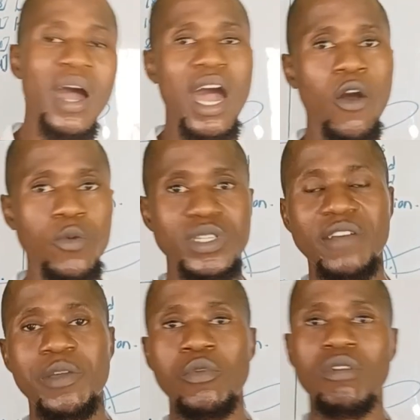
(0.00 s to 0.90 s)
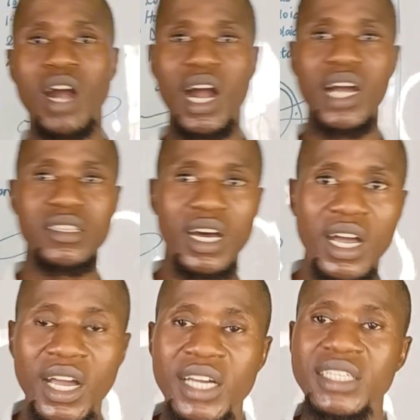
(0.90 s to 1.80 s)
are observable
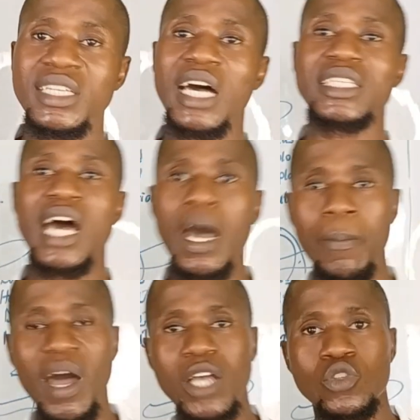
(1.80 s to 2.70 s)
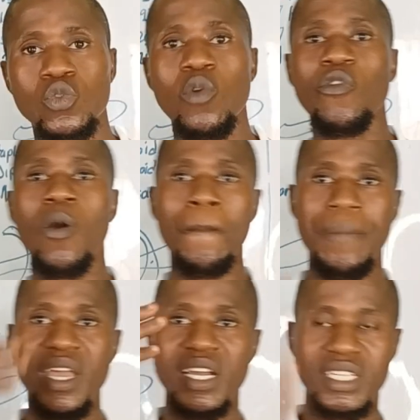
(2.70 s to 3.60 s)
character that are passed through from
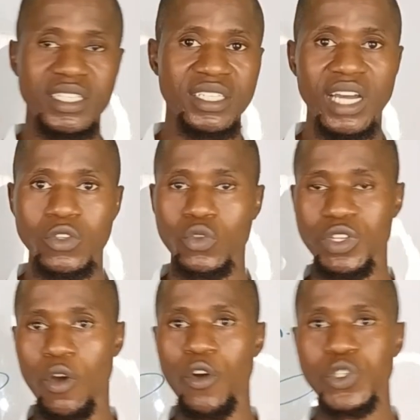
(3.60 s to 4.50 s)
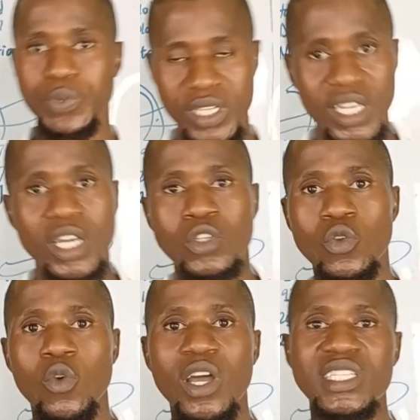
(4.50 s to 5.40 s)
parents down to the offspring.
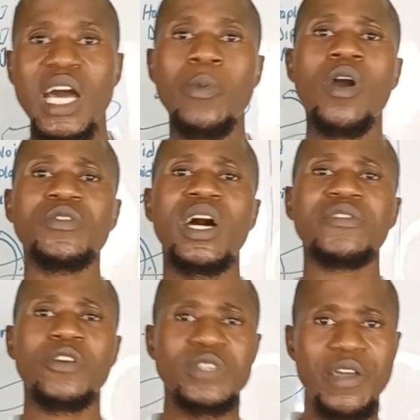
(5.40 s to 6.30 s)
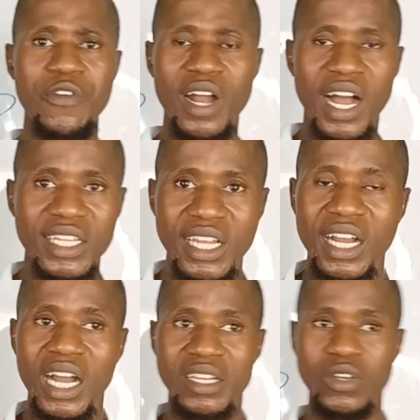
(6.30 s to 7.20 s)
So example of that observable character
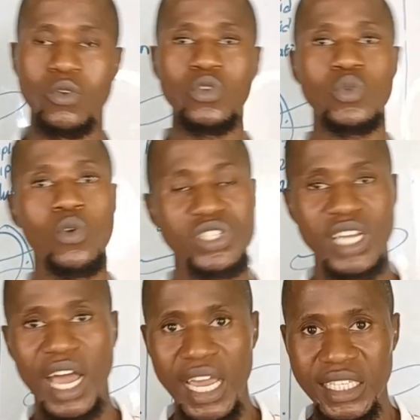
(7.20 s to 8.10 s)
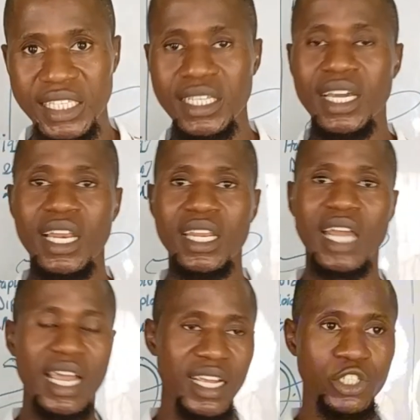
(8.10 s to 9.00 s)
can include height,
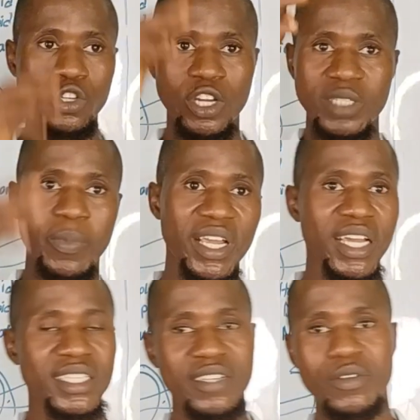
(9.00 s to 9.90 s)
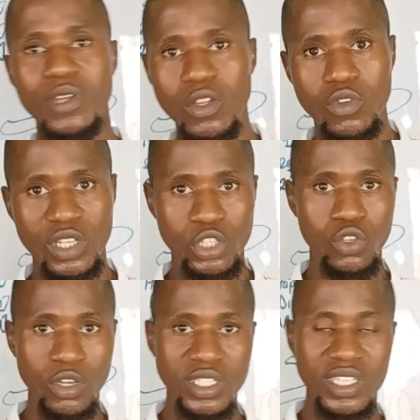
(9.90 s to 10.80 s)
like short parents giving birth to a
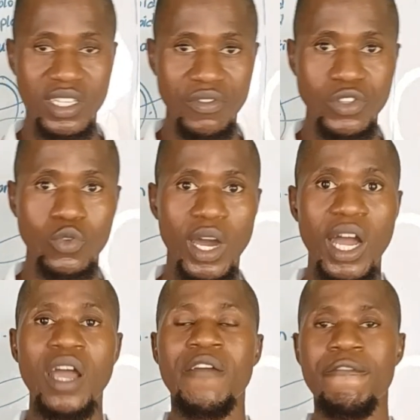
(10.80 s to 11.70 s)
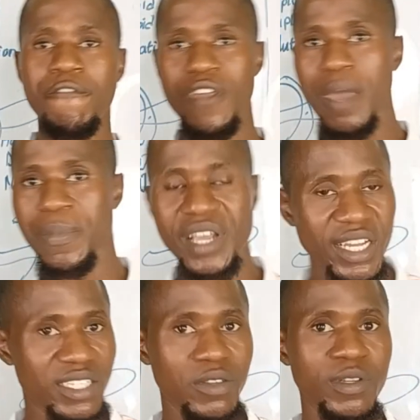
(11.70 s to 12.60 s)
short individual, fair
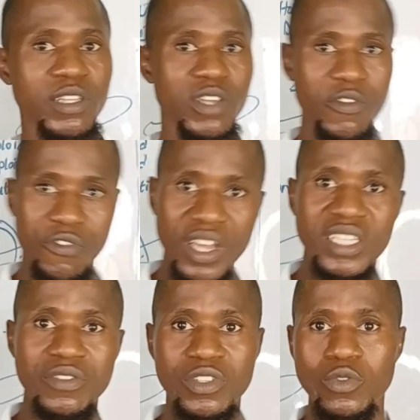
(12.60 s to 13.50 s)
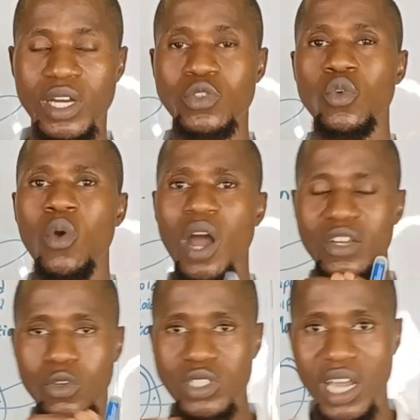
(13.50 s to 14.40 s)
parents giving birth to a fair individual. So
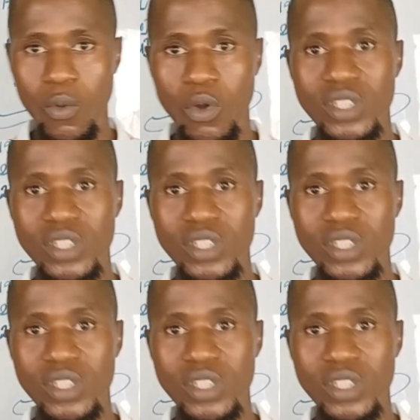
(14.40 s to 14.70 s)
those are